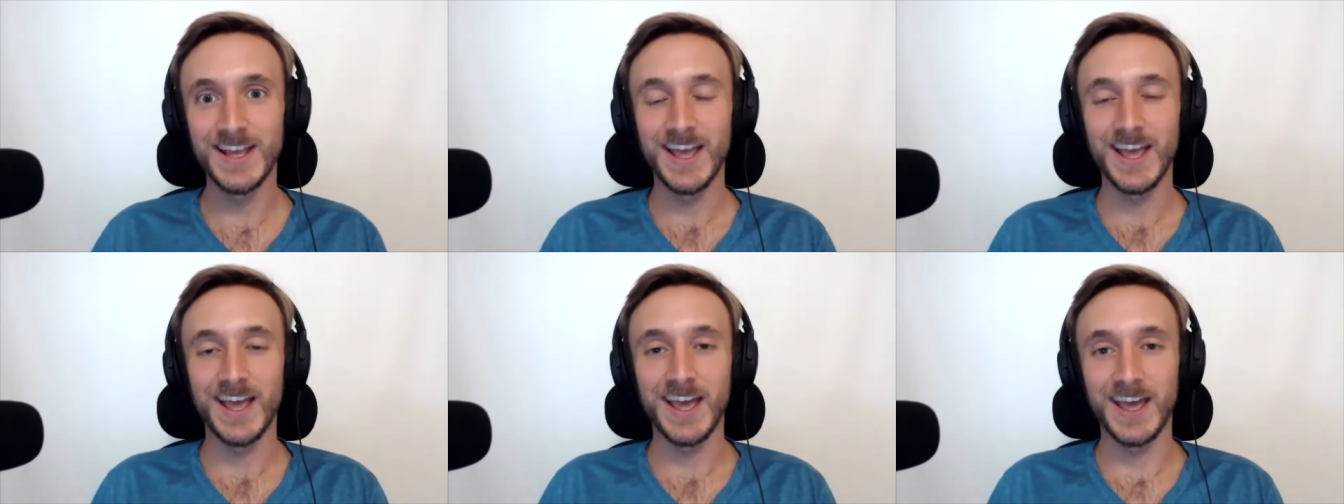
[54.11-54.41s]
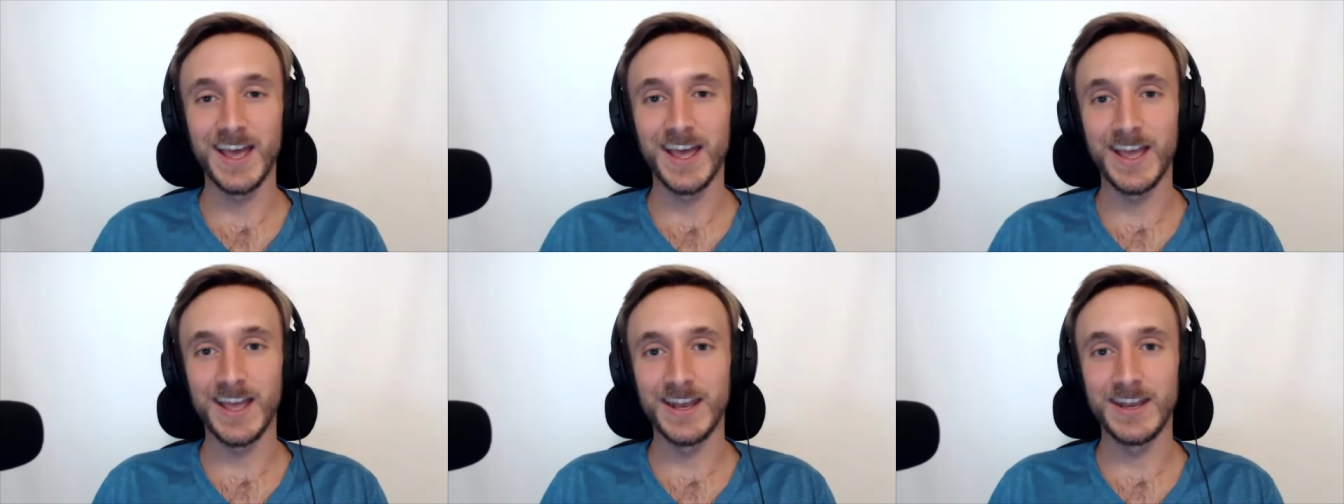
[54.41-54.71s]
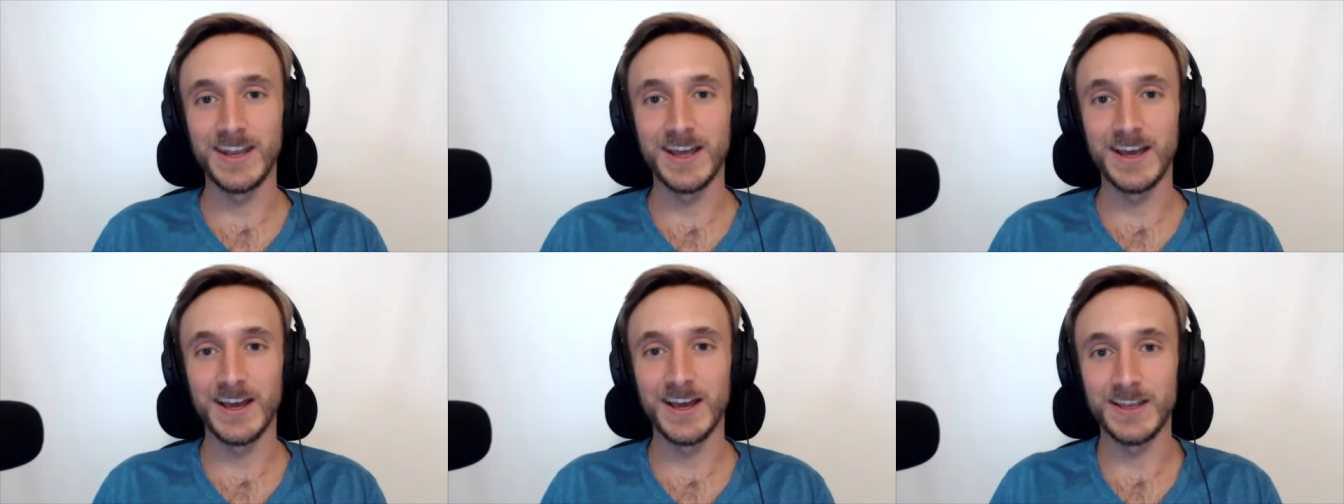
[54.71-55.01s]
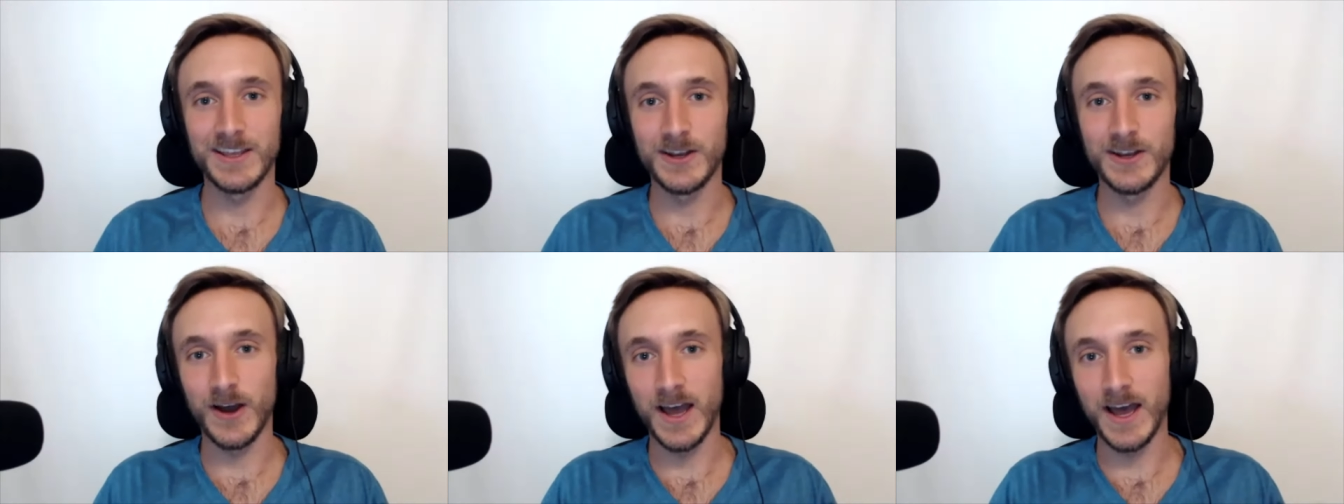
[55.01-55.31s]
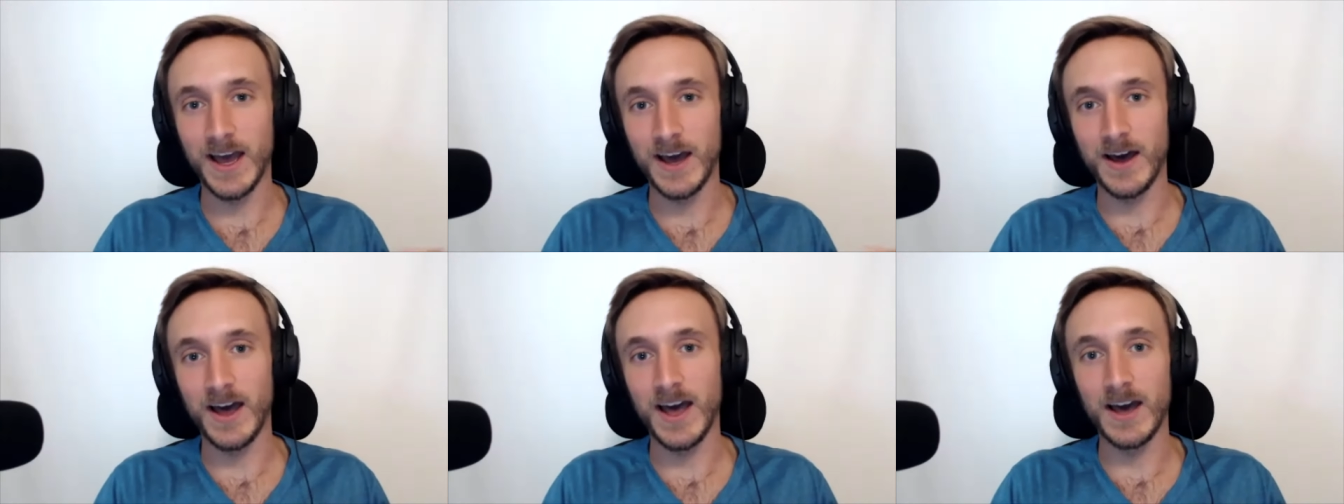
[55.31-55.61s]
and uh, you know
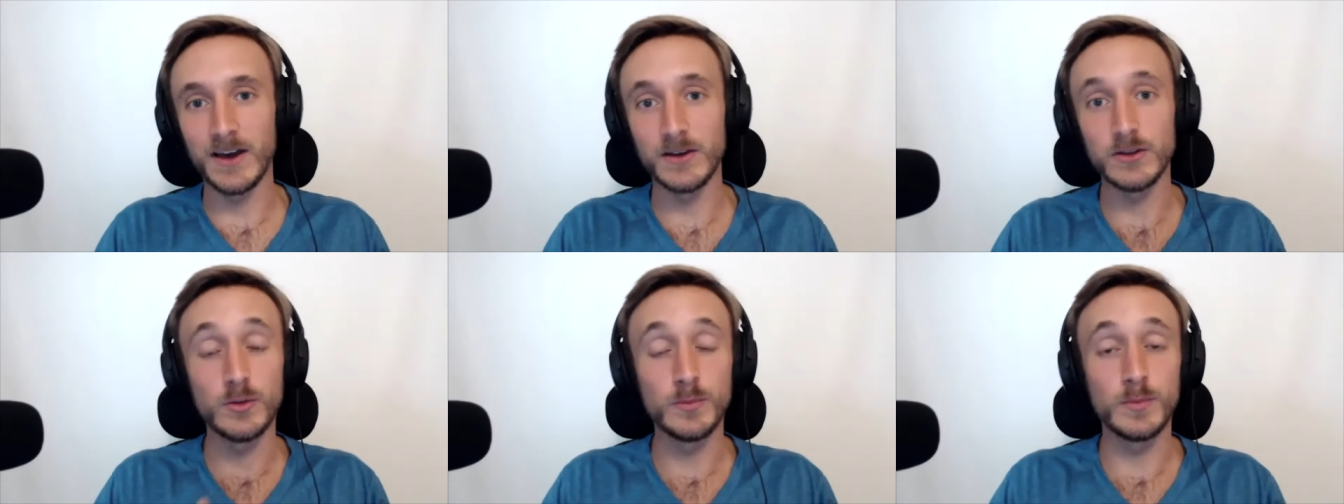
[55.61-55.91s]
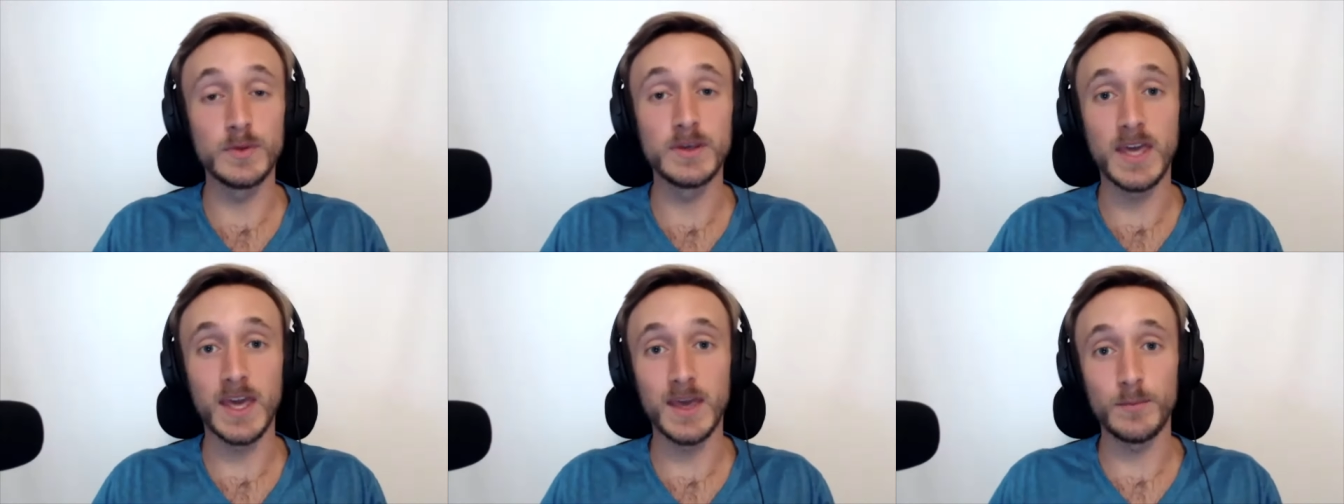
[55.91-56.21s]
how, how you became